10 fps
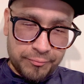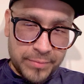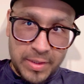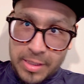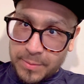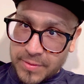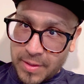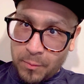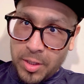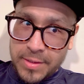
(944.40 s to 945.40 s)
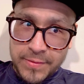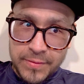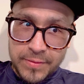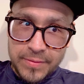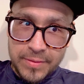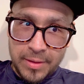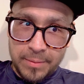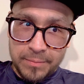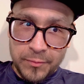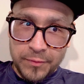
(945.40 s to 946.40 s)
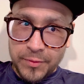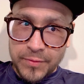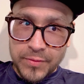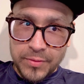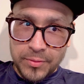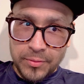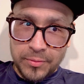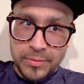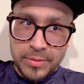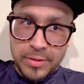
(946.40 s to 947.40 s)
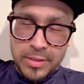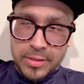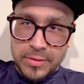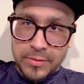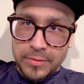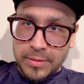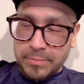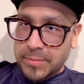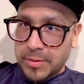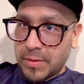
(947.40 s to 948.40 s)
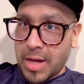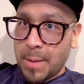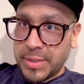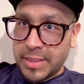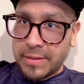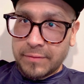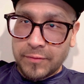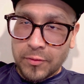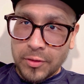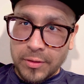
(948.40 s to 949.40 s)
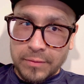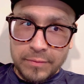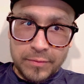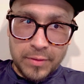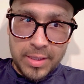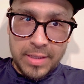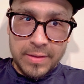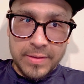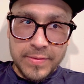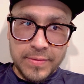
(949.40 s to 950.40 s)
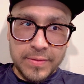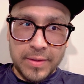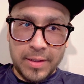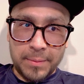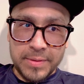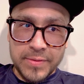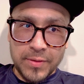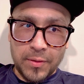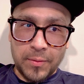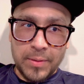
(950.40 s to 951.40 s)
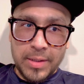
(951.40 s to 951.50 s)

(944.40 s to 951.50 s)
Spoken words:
the last place I was refused to accommodate for any of this. And so